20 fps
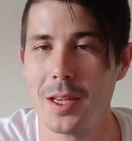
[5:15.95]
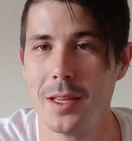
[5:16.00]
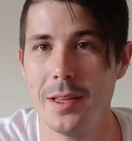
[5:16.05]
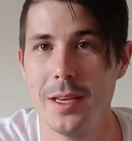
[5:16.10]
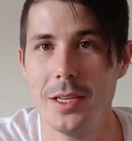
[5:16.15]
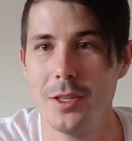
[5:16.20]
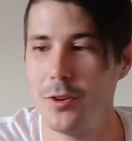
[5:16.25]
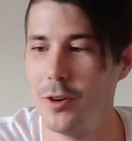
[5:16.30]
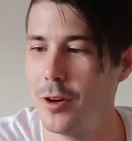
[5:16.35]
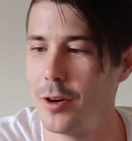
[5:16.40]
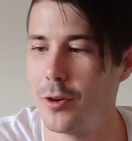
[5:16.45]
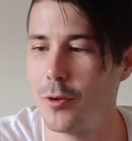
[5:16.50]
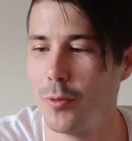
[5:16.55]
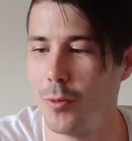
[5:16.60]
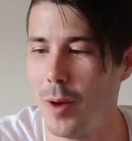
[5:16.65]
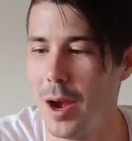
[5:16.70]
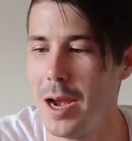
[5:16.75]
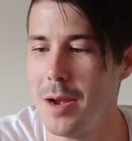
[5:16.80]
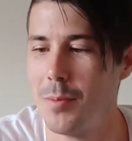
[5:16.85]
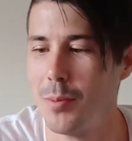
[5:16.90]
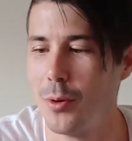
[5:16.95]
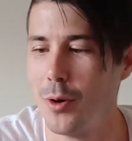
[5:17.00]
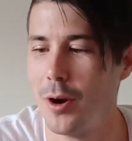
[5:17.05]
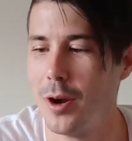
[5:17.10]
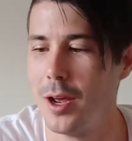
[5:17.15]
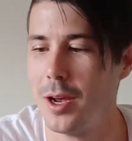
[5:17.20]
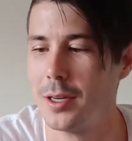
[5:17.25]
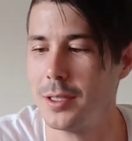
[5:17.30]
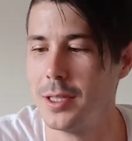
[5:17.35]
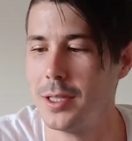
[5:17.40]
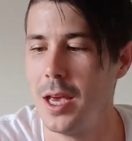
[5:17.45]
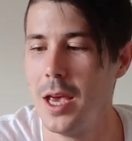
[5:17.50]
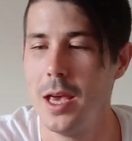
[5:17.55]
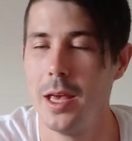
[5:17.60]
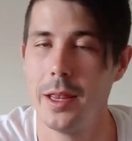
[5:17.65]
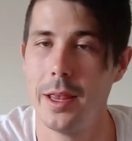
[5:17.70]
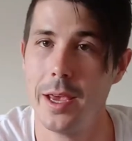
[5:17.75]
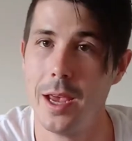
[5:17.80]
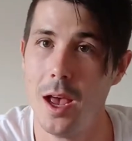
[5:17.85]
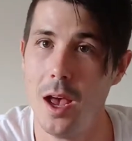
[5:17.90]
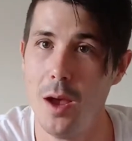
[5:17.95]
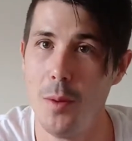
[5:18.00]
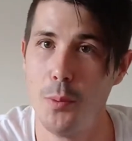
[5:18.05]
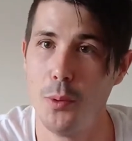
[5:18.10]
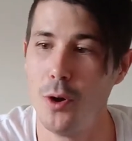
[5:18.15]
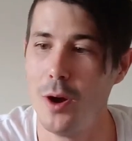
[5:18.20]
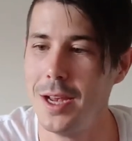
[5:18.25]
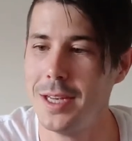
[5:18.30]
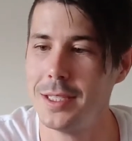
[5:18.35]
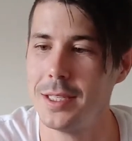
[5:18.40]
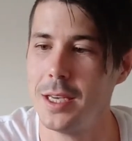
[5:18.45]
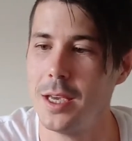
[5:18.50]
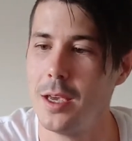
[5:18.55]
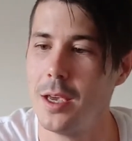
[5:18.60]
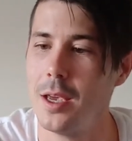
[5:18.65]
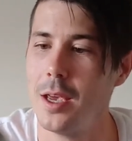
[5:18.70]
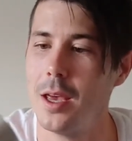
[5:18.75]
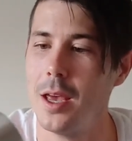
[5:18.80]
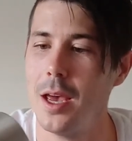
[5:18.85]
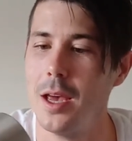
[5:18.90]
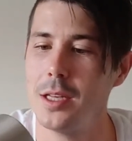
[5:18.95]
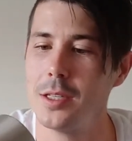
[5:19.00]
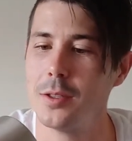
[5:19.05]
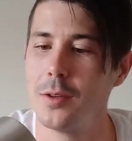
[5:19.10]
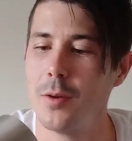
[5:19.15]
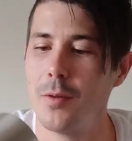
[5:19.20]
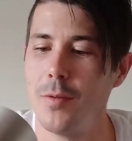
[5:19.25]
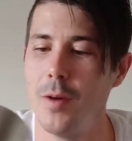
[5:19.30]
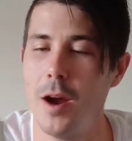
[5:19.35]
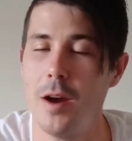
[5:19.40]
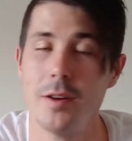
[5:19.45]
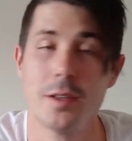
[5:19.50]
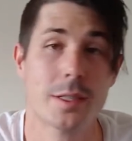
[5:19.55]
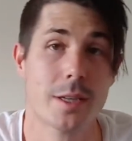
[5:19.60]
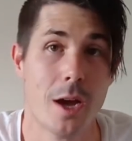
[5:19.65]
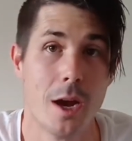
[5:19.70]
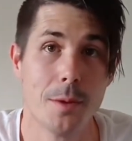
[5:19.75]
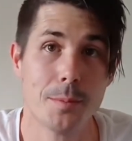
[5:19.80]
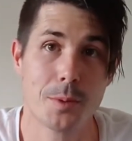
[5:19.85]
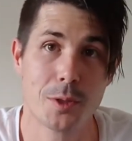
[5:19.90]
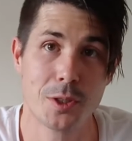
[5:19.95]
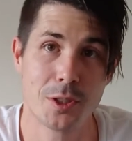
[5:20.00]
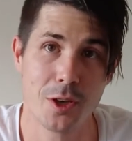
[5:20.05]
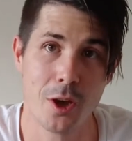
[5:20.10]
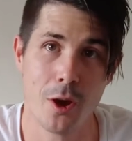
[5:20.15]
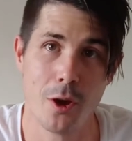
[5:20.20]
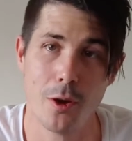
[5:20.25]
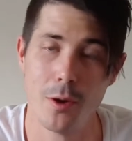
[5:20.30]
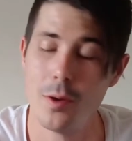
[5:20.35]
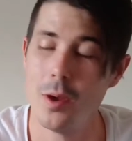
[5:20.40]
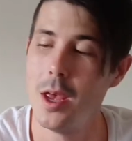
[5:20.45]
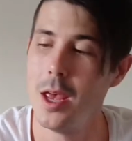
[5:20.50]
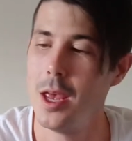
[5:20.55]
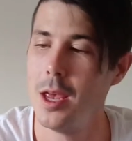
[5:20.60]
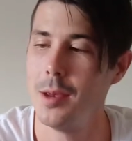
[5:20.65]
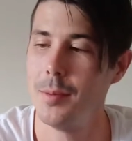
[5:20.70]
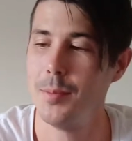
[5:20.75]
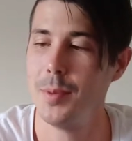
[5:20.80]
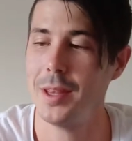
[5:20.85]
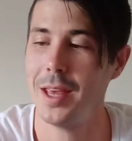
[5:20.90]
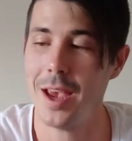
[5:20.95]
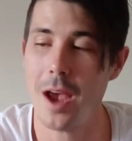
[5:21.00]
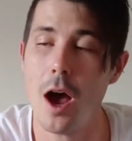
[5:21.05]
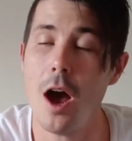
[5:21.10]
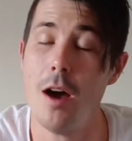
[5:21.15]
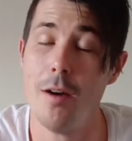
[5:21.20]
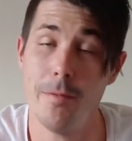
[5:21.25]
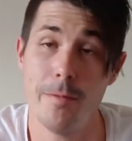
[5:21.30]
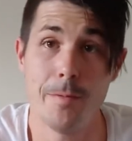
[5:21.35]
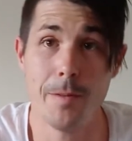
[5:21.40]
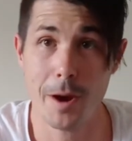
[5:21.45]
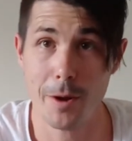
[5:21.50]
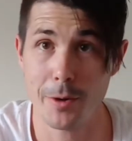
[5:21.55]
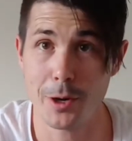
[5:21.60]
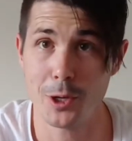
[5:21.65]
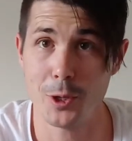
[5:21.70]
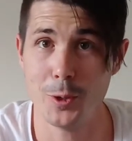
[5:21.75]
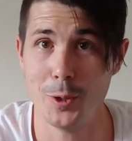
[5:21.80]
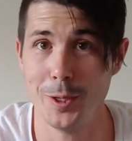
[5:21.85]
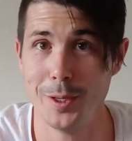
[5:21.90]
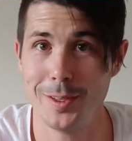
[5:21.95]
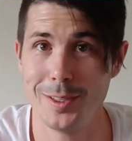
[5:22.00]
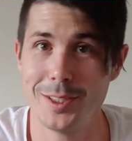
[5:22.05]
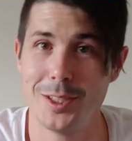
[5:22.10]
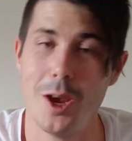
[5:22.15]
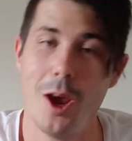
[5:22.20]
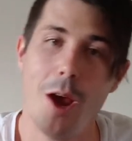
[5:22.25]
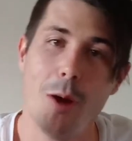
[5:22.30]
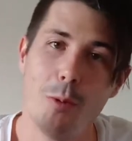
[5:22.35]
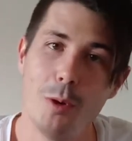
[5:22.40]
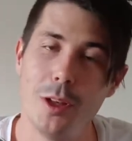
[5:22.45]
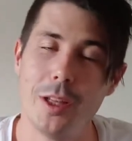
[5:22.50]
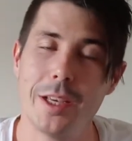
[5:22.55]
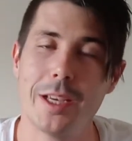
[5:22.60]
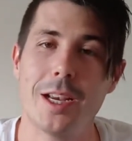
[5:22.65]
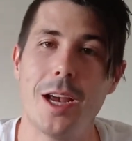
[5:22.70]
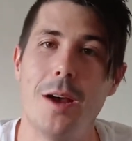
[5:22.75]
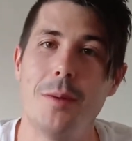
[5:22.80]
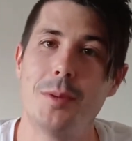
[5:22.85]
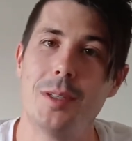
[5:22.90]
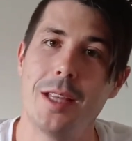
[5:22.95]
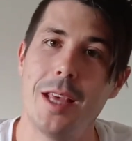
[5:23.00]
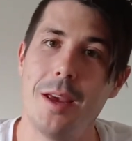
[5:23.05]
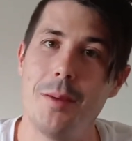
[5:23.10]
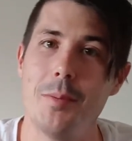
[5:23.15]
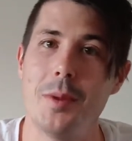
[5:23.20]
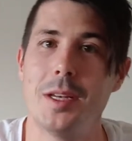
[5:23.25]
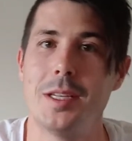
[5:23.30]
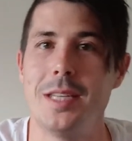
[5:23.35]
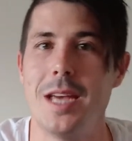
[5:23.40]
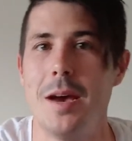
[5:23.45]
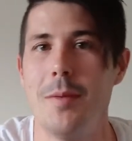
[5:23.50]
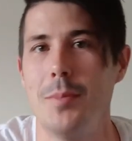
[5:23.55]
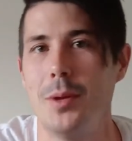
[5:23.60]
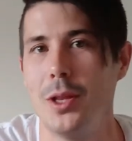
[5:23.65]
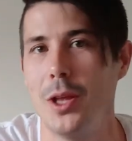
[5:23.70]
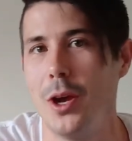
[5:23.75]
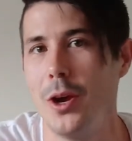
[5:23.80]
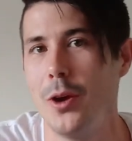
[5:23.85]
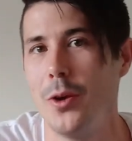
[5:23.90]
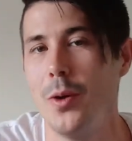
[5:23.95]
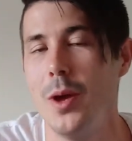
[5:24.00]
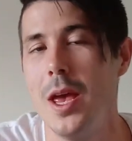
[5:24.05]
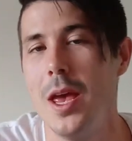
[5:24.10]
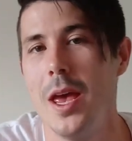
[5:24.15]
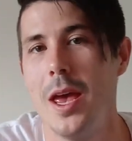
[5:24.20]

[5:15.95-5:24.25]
These are a great product. They are pricey as far as cups go, but they are very good. So I will link up to them down below.